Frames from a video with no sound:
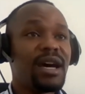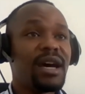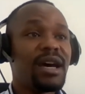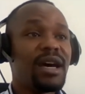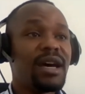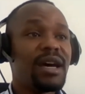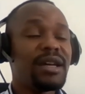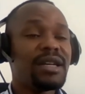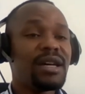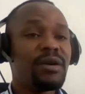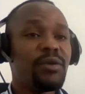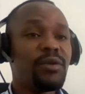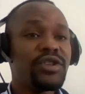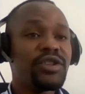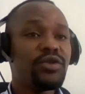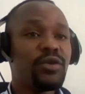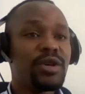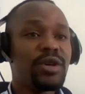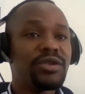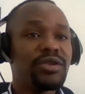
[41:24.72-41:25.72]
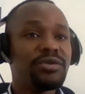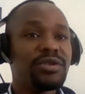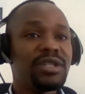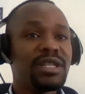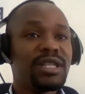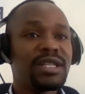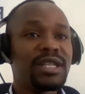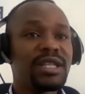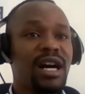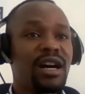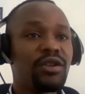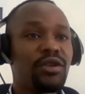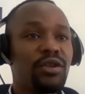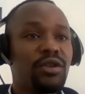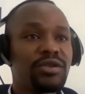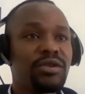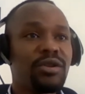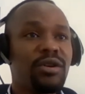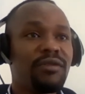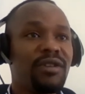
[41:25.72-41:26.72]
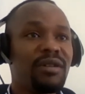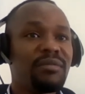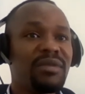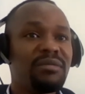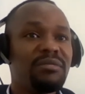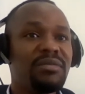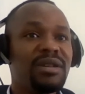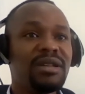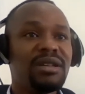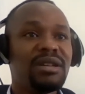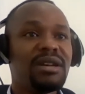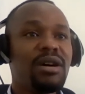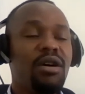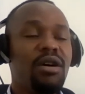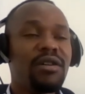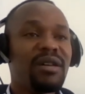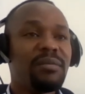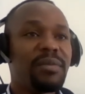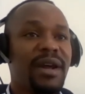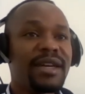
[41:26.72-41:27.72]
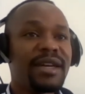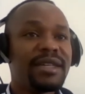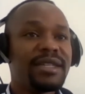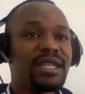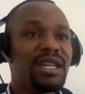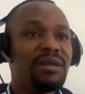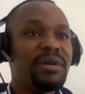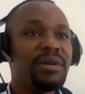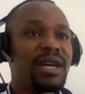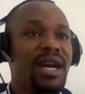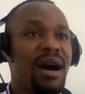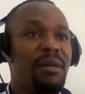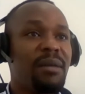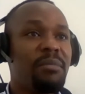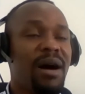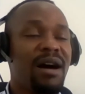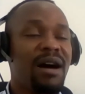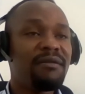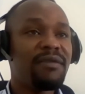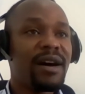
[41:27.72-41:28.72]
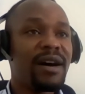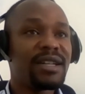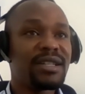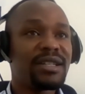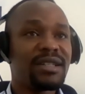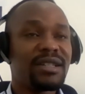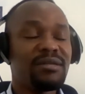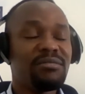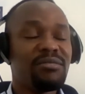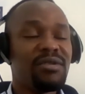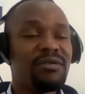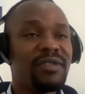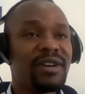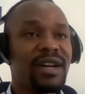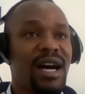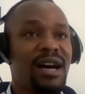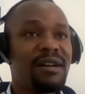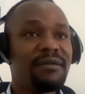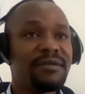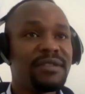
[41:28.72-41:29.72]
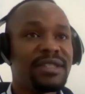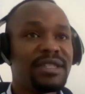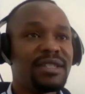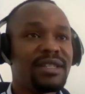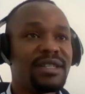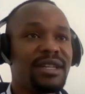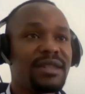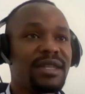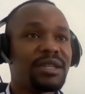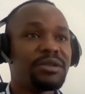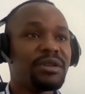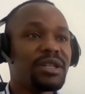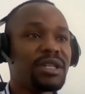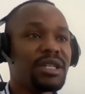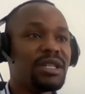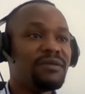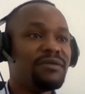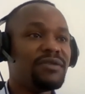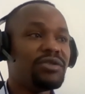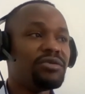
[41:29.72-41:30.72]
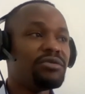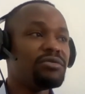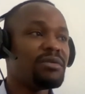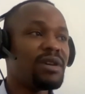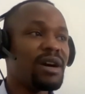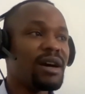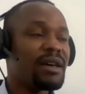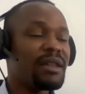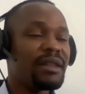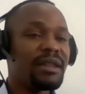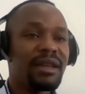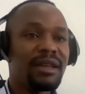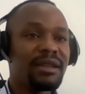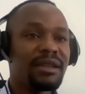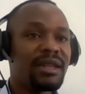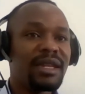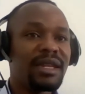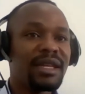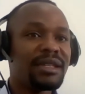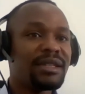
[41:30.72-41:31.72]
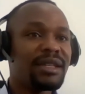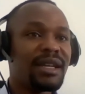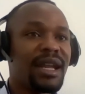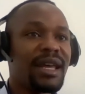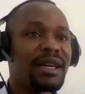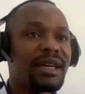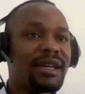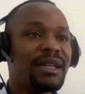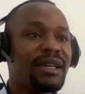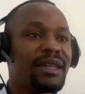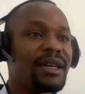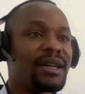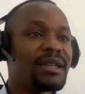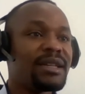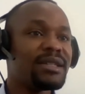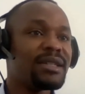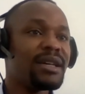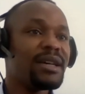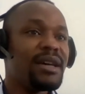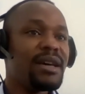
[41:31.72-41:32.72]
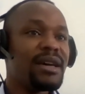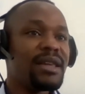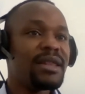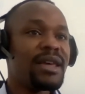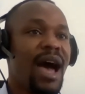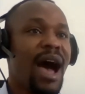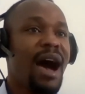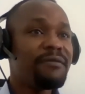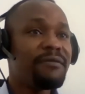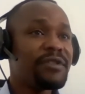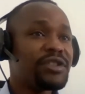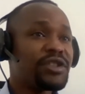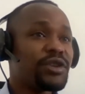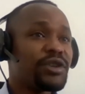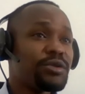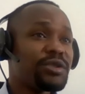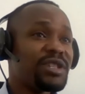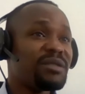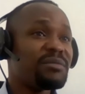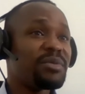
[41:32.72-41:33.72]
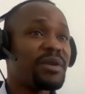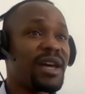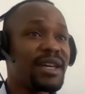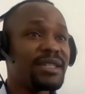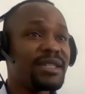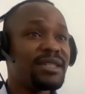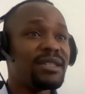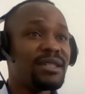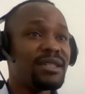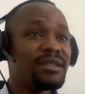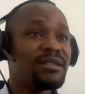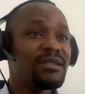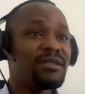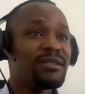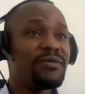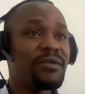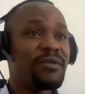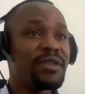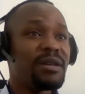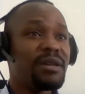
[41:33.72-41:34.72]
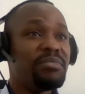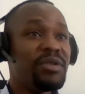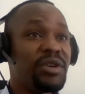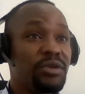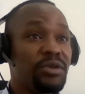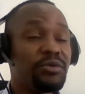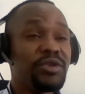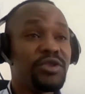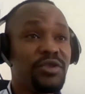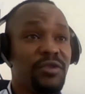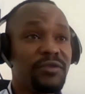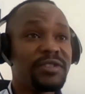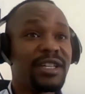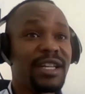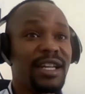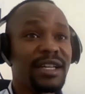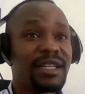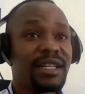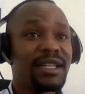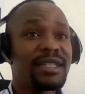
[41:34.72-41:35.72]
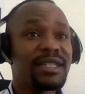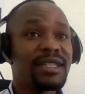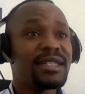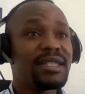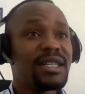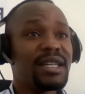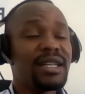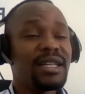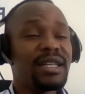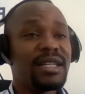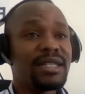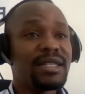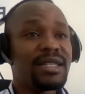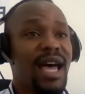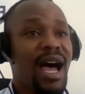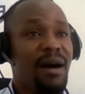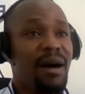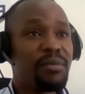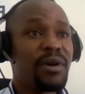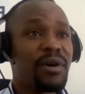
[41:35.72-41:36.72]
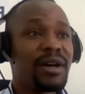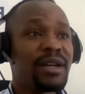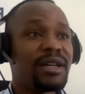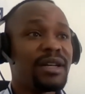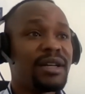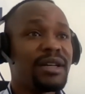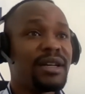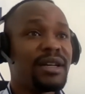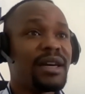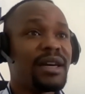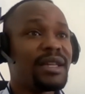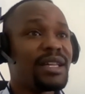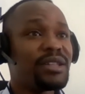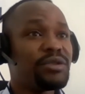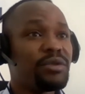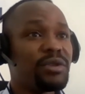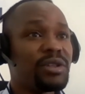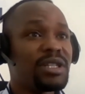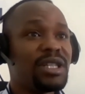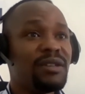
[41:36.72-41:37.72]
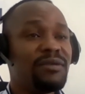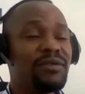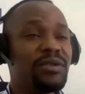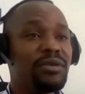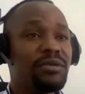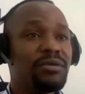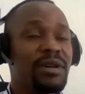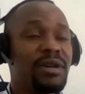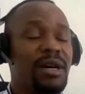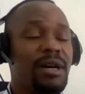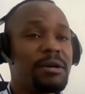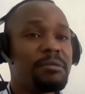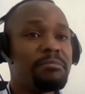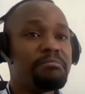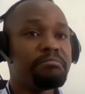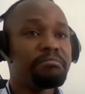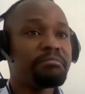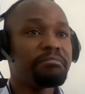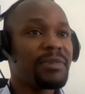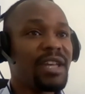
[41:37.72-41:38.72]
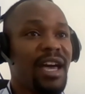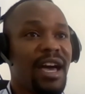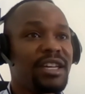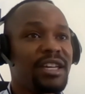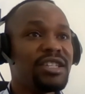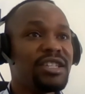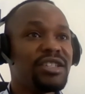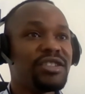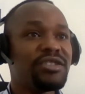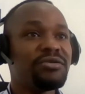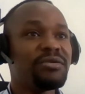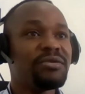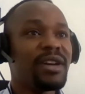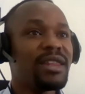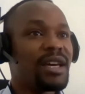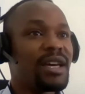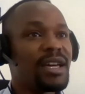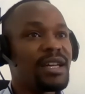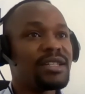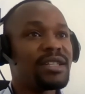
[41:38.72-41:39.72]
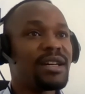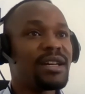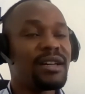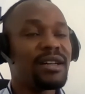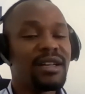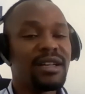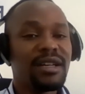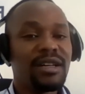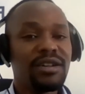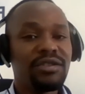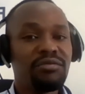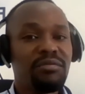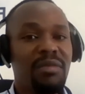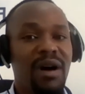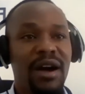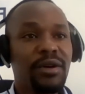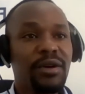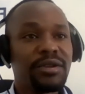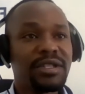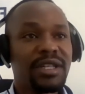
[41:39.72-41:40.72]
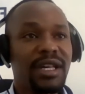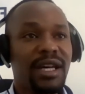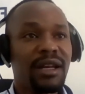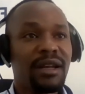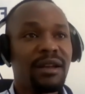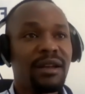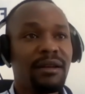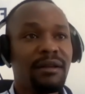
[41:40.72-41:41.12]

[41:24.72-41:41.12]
And what you want to see is a crossover, maybe, or the price keeping above that moving average. That's what gives you that it's likely that the average closing prices for the period which you've selected is, is upward. That's what gives you um, a hint to either enter to buy or sell.